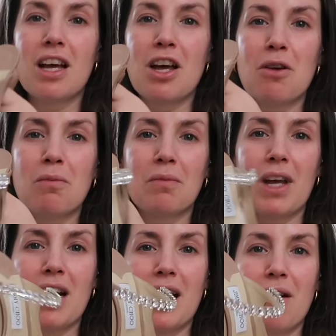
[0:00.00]
Um,
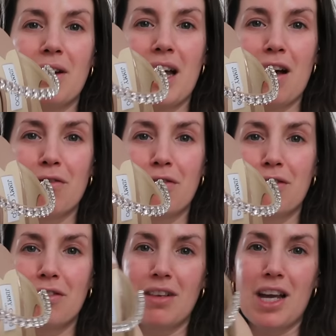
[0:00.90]
and now I have,
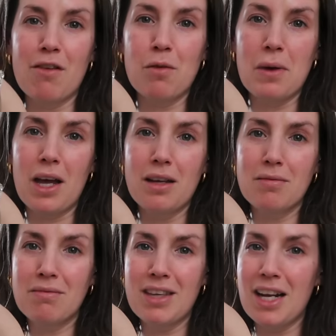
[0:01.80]
I have a pair,
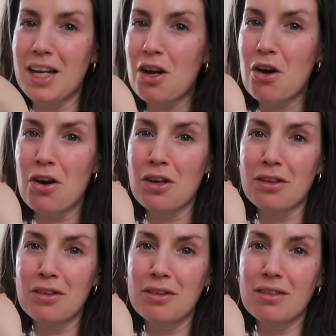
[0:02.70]
and I can't,